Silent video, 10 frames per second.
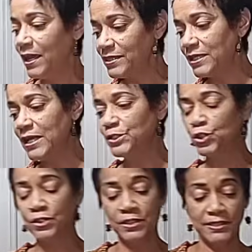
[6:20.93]
And then I
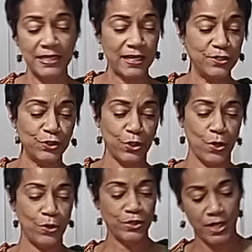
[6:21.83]
took the second
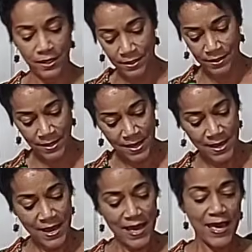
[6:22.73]
skirt
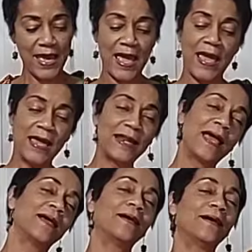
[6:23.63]
and
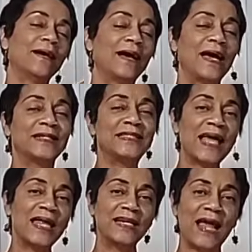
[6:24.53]
I
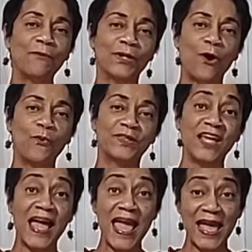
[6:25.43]
decided I would go with
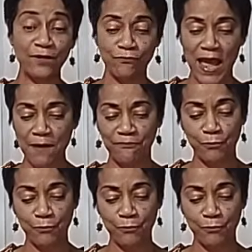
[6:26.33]
a head wrap